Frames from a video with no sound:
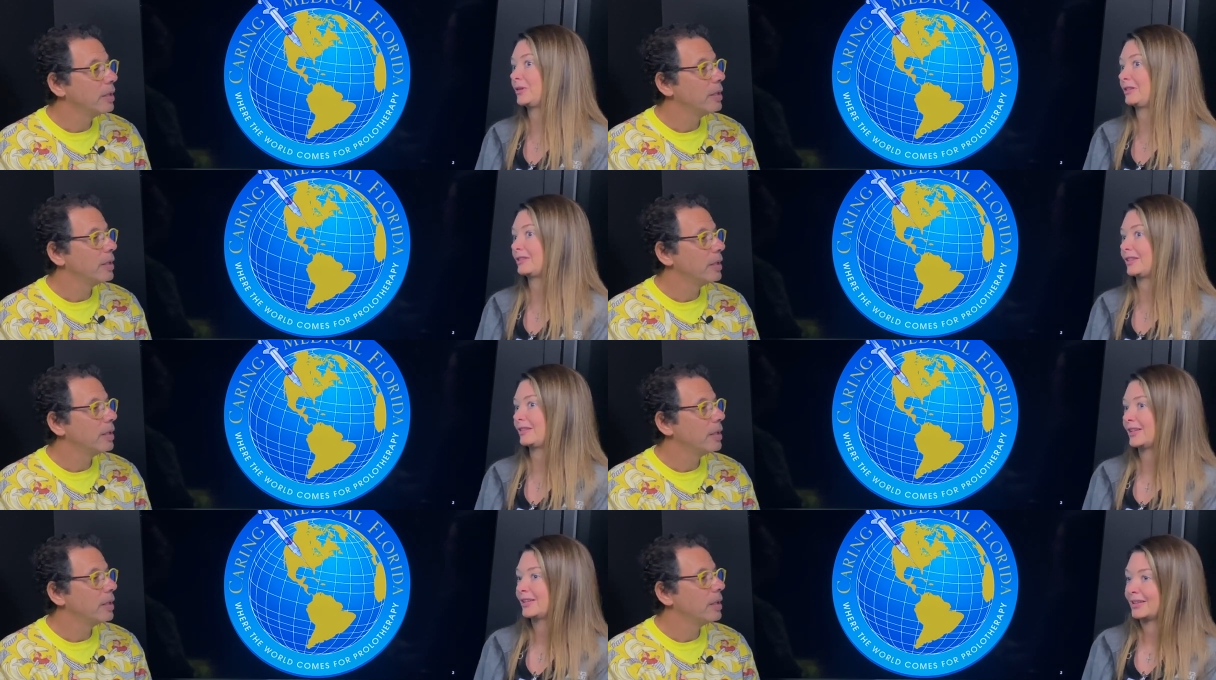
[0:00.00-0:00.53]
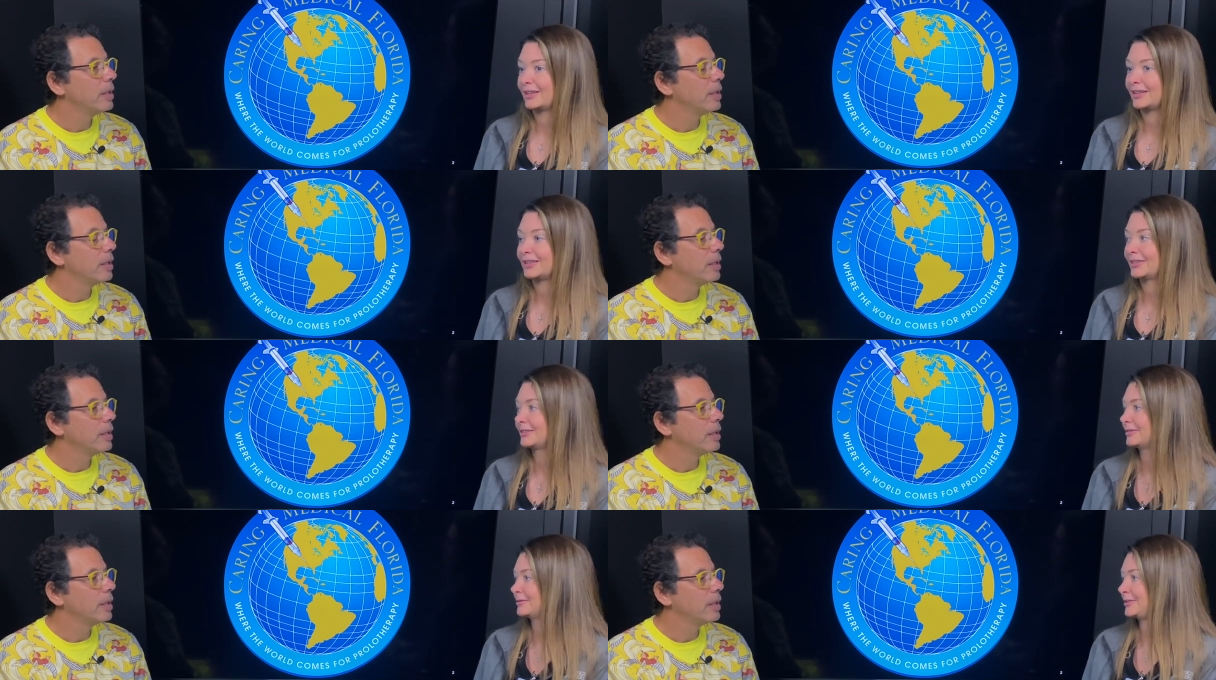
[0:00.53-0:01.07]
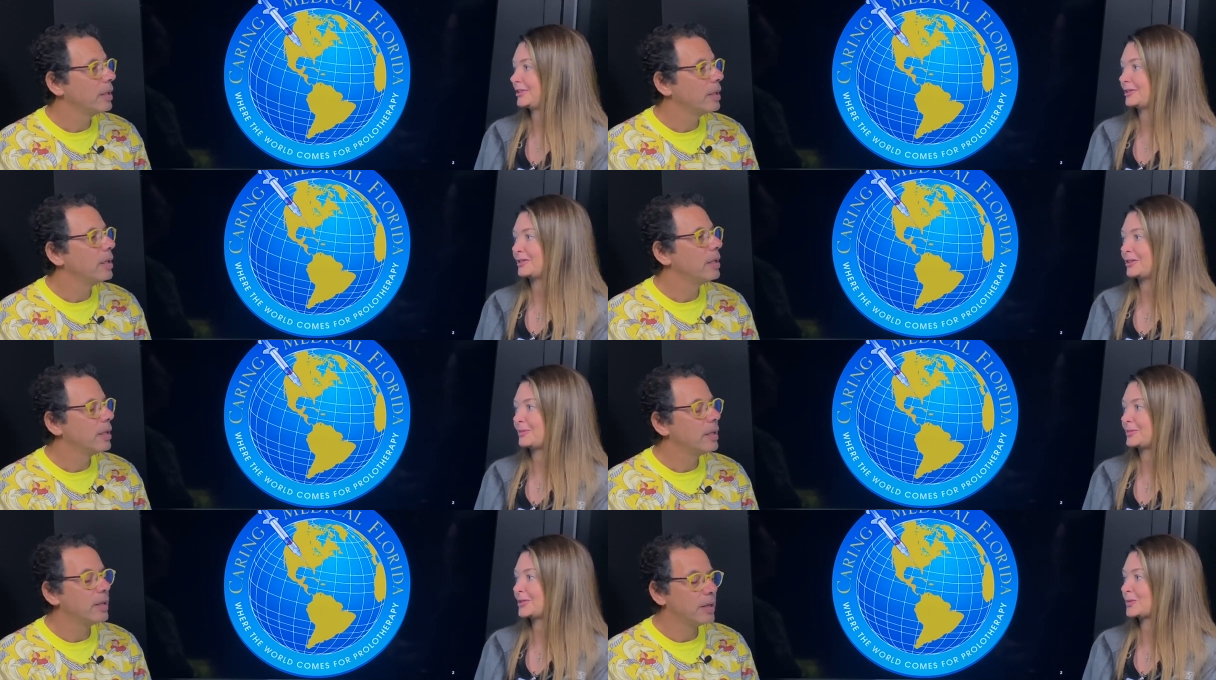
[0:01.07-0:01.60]
Speaker 1: And, you know,
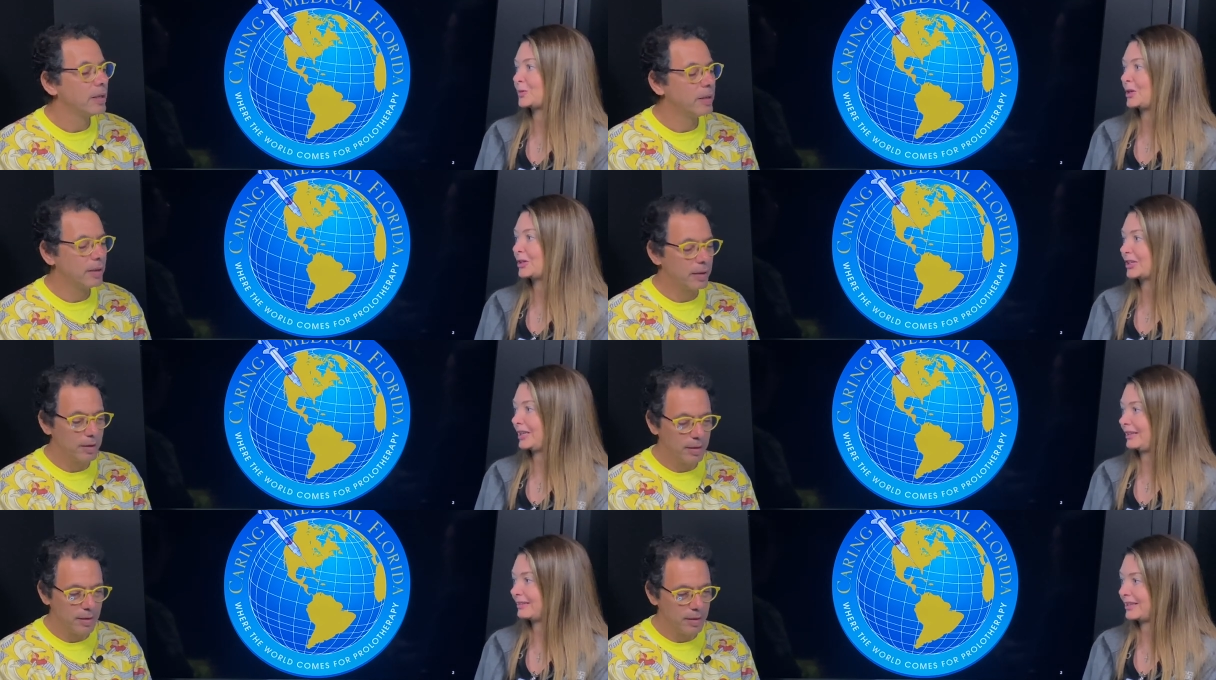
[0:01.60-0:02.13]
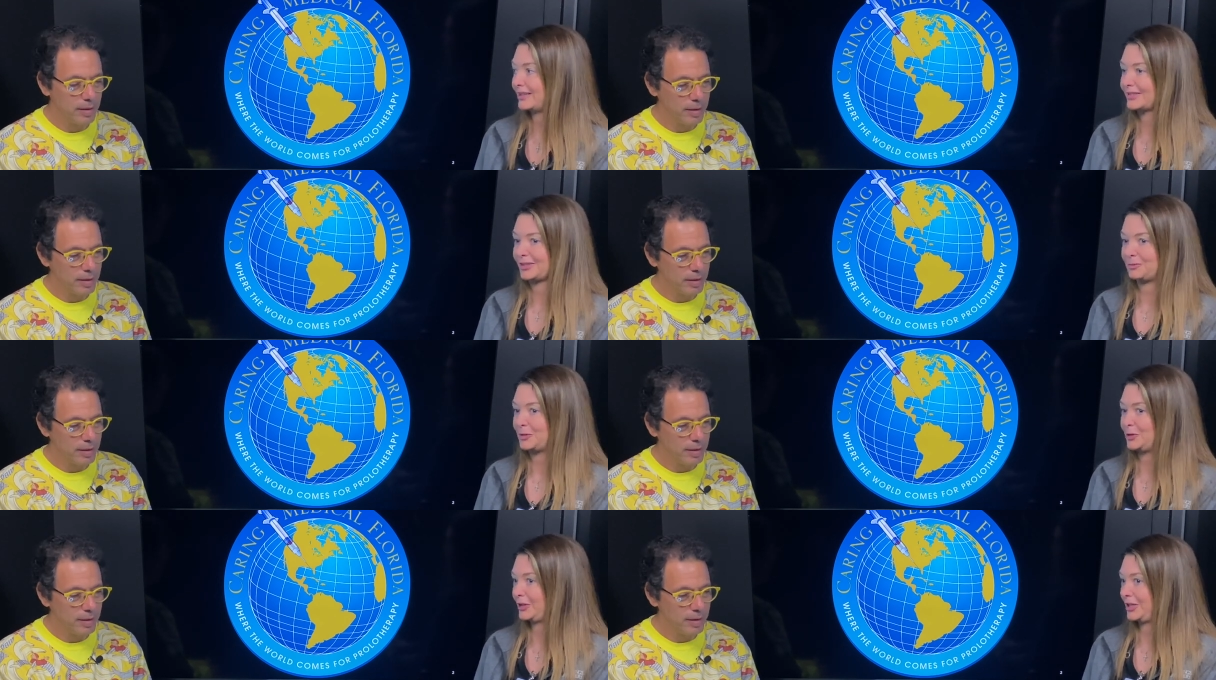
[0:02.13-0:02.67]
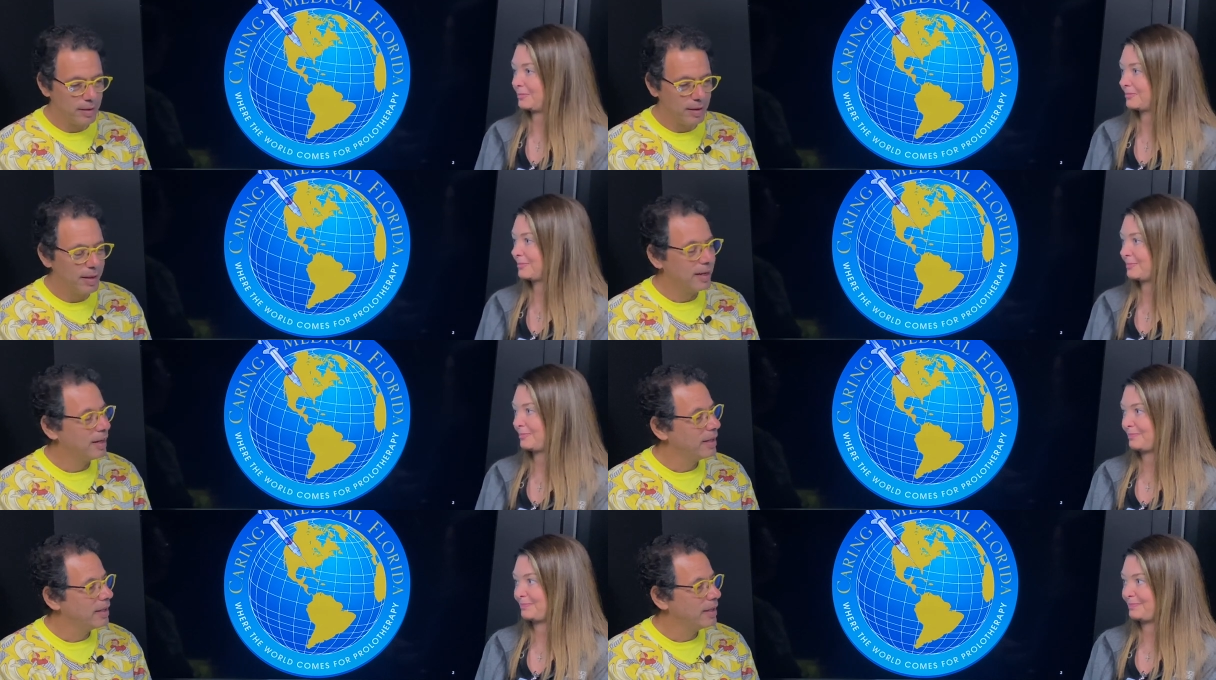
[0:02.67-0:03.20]
I'm just walking testimony
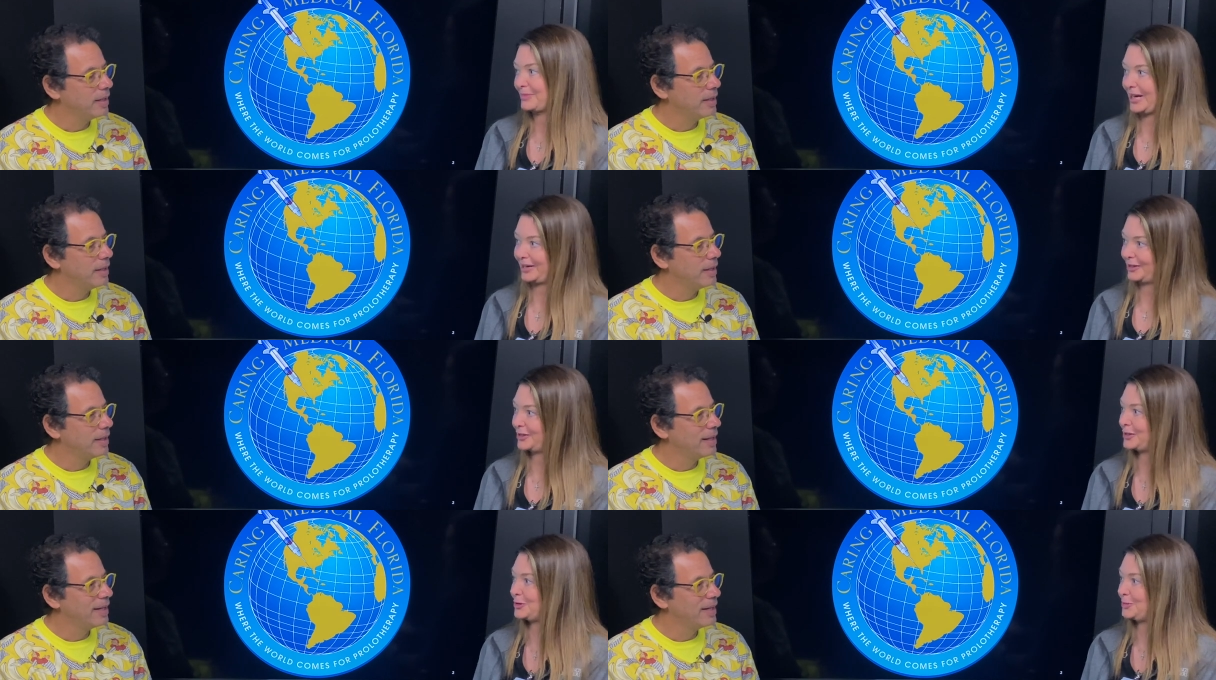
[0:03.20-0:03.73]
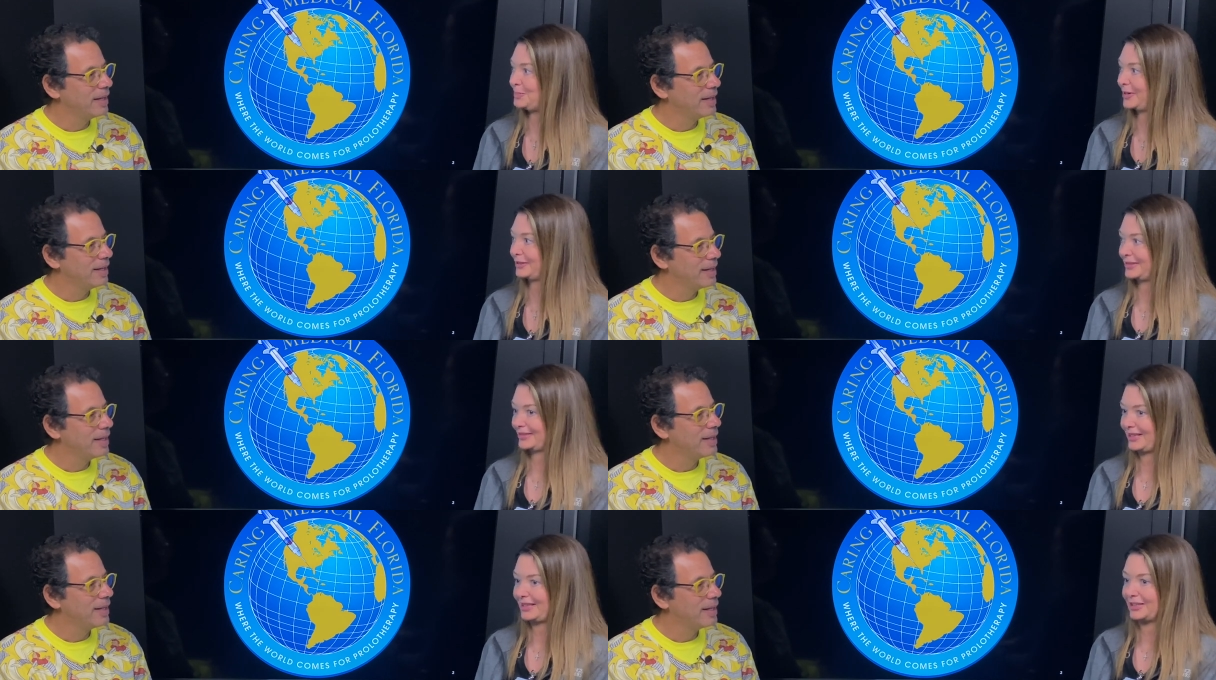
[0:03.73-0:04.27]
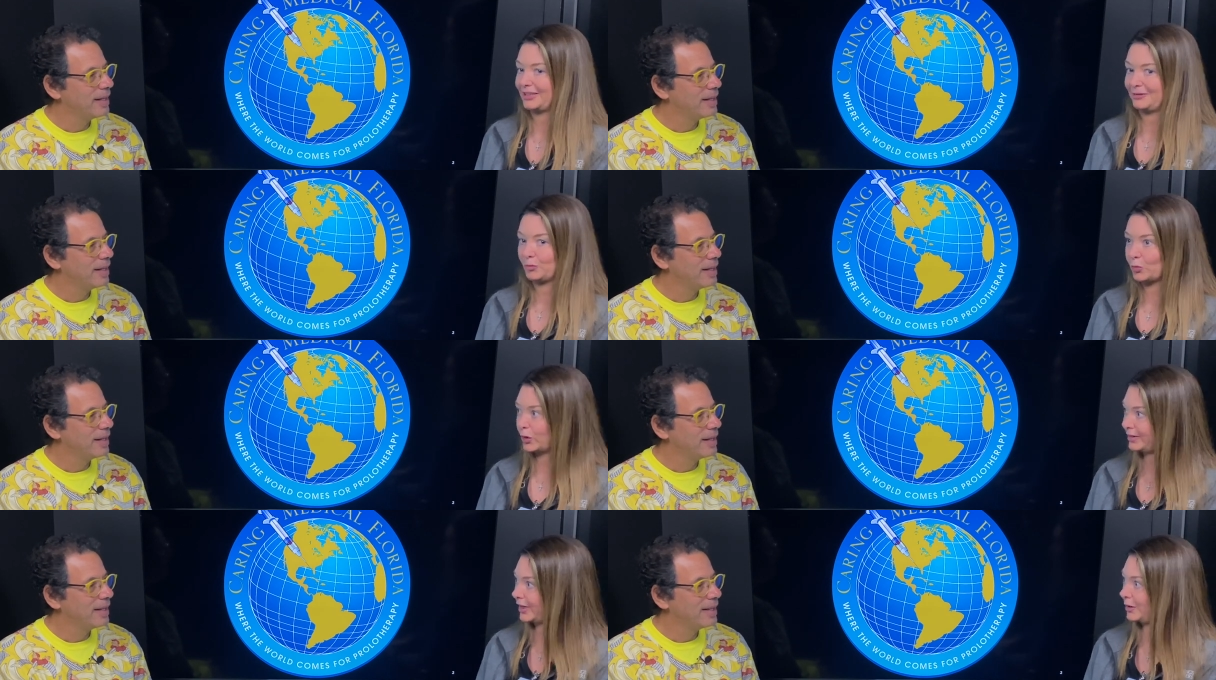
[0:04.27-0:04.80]
back at home because they
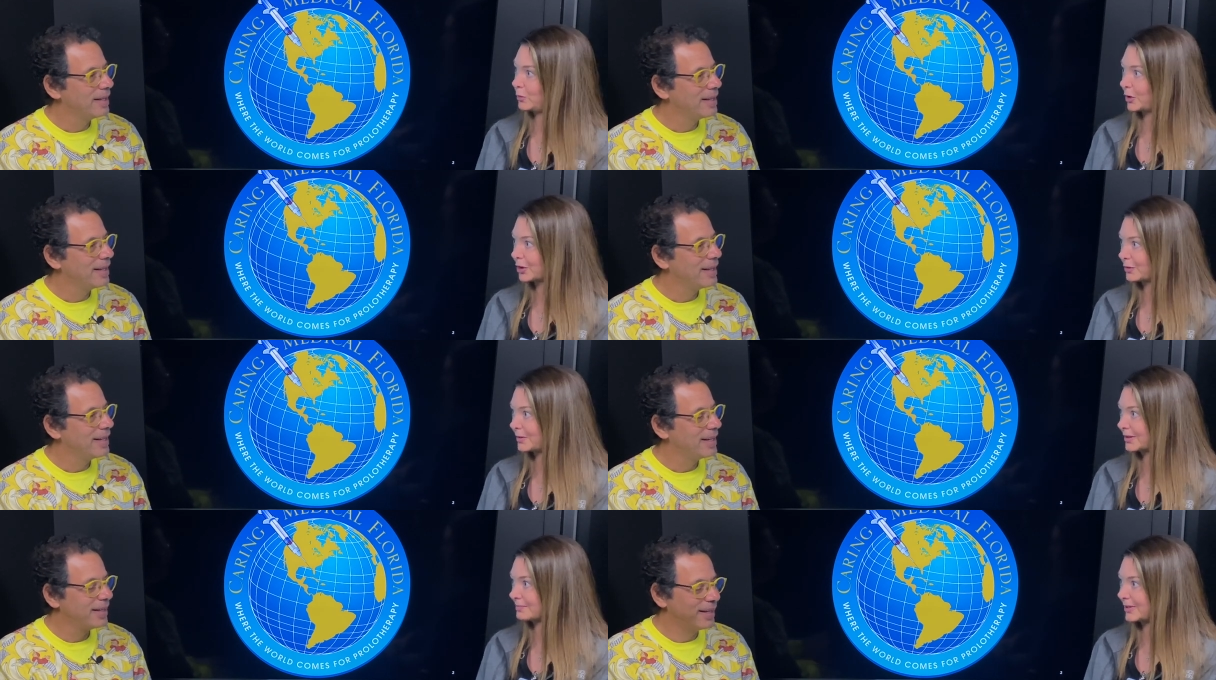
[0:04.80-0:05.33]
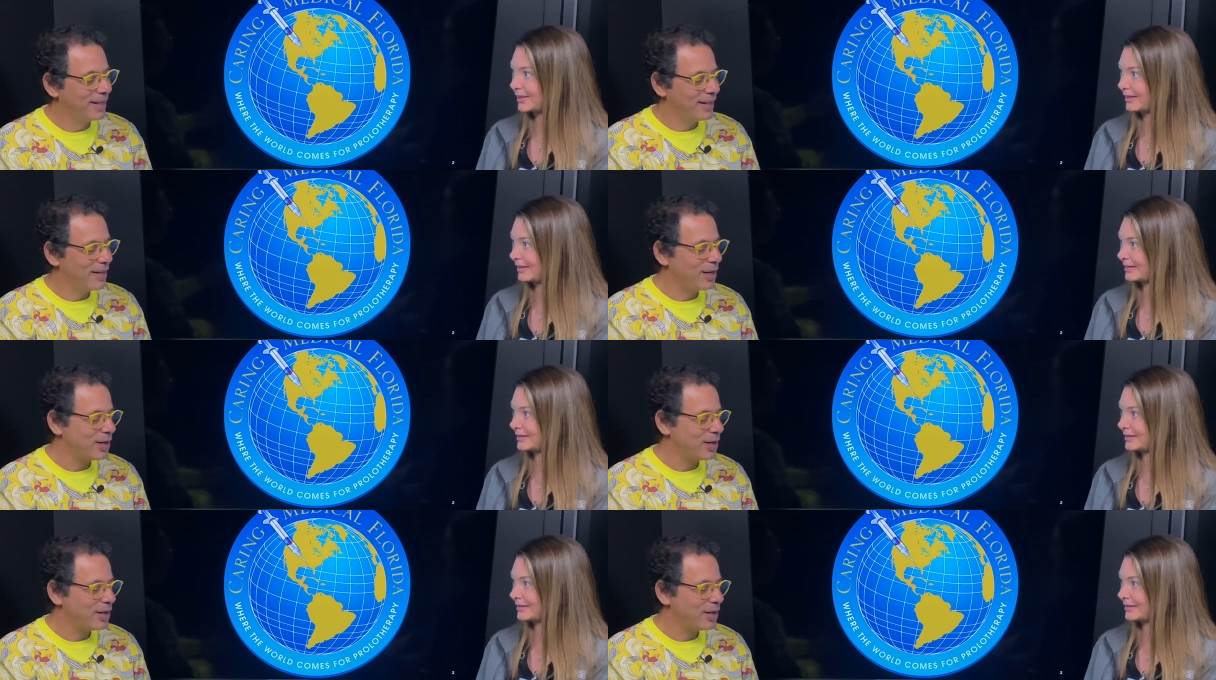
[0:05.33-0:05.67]
can, where they work with me, they